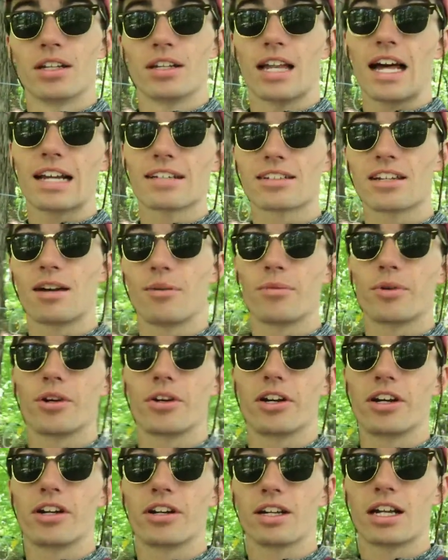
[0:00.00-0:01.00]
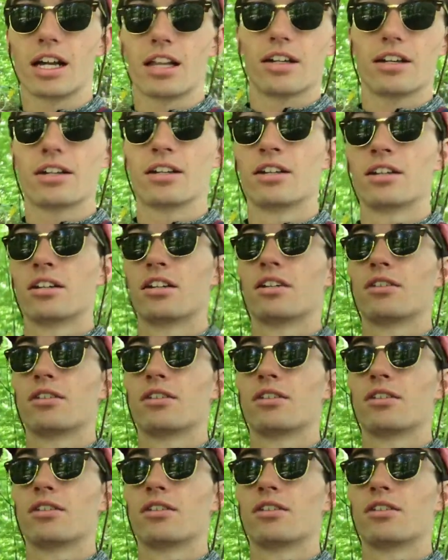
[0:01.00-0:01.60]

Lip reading: Last time we were here together,